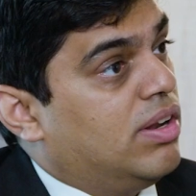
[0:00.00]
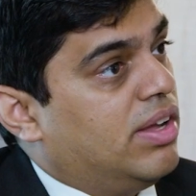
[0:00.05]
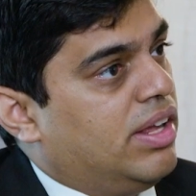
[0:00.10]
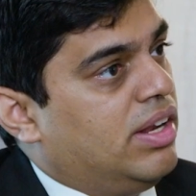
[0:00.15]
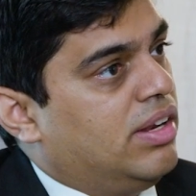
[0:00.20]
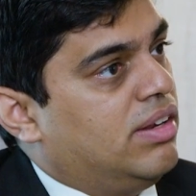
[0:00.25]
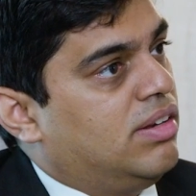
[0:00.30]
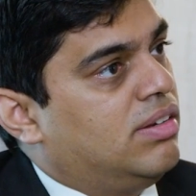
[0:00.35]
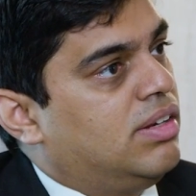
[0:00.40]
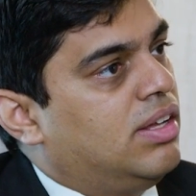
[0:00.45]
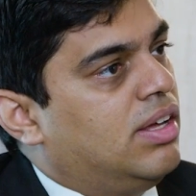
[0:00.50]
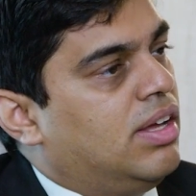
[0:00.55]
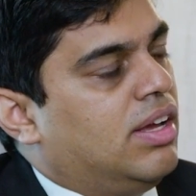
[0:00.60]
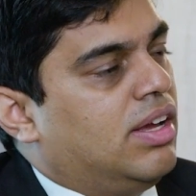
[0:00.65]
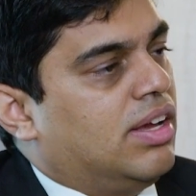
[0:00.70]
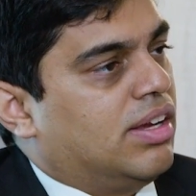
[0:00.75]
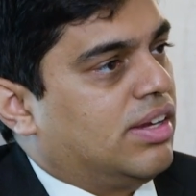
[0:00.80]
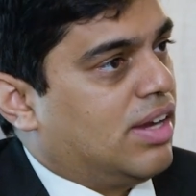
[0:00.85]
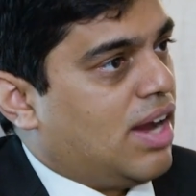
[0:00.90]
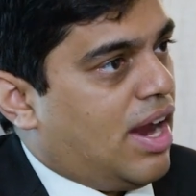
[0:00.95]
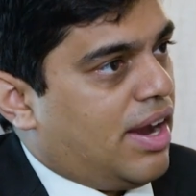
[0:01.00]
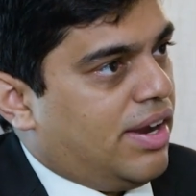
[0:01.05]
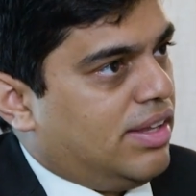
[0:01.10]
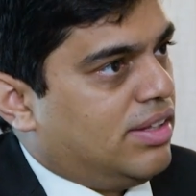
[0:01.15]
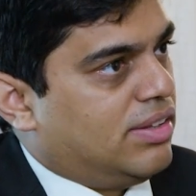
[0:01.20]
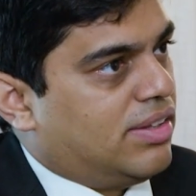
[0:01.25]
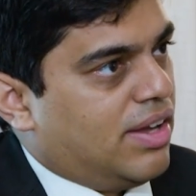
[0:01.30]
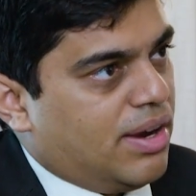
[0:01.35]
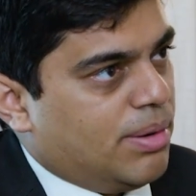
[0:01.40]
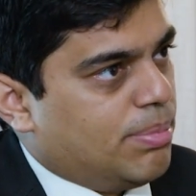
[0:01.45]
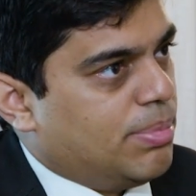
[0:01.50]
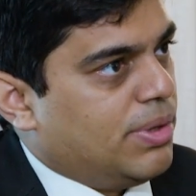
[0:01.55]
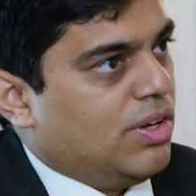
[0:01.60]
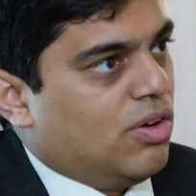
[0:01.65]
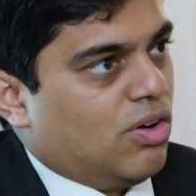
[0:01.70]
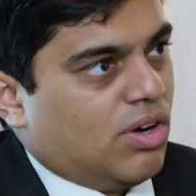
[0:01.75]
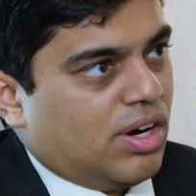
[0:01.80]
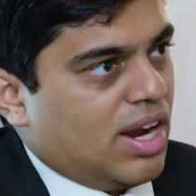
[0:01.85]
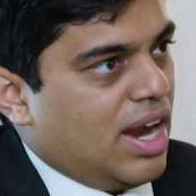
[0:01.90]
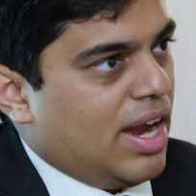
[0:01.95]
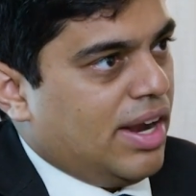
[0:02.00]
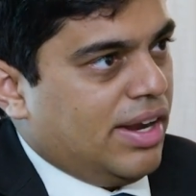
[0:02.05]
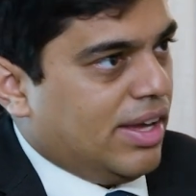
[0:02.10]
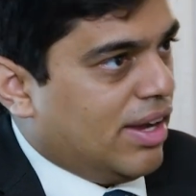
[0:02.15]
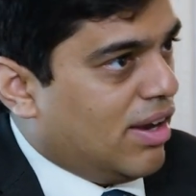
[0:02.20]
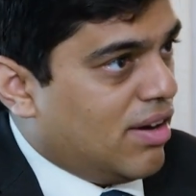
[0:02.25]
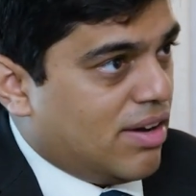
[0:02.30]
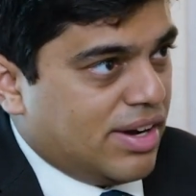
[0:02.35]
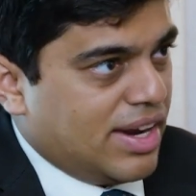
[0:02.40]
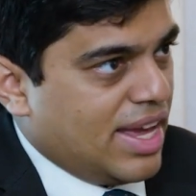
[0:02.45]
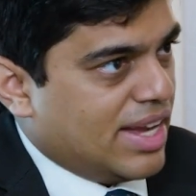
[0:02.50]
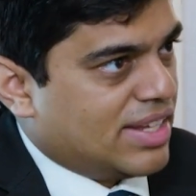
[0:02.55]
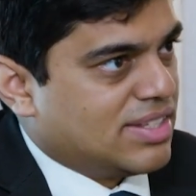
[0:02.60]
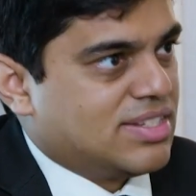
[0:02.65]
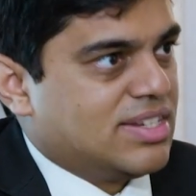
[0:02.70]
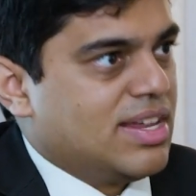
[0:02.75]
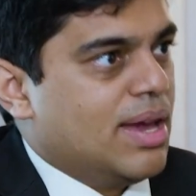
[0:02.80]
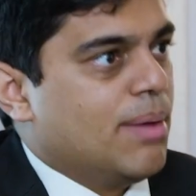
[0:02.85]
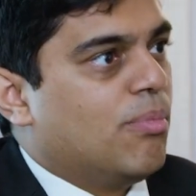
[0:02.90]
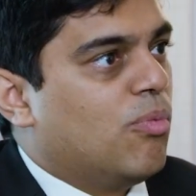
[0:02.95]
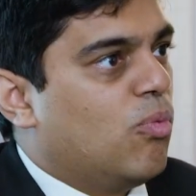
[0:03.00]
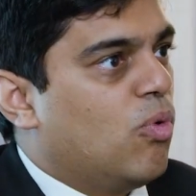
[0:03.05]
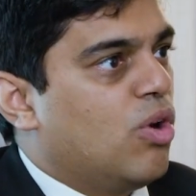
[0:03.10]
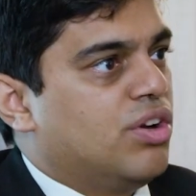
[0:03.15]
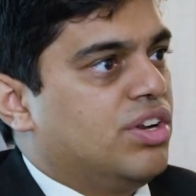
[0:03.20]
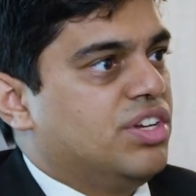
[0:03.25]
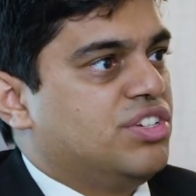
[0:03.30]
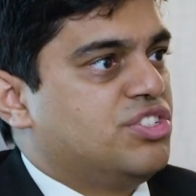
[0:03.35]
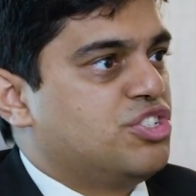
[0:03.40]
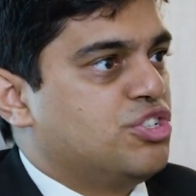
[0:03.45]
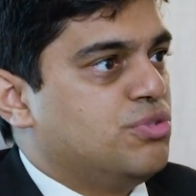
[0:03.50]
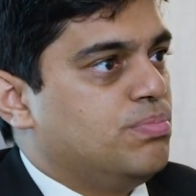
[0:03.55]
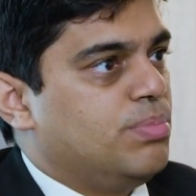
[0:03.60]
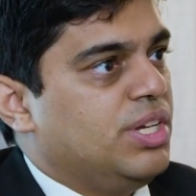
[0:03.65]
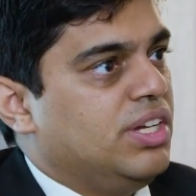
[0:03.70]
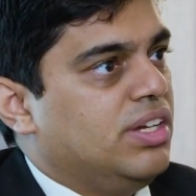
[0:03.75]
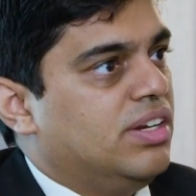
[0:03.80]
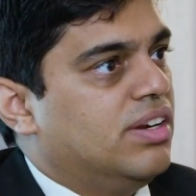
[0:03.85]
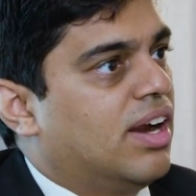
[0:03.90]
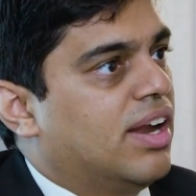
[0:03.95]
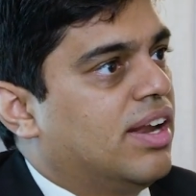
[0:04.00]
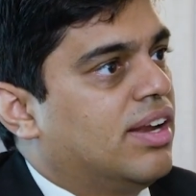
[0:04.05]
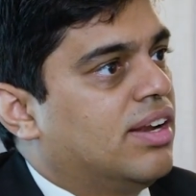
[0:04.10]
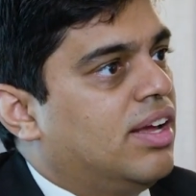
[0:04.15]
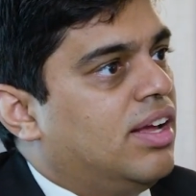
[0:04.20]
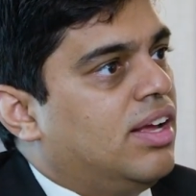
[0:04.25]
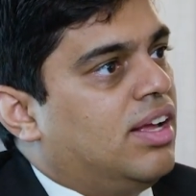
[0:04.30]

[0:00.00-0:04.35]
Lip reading: in guiding therapy or guiding our next step, what it should be, right?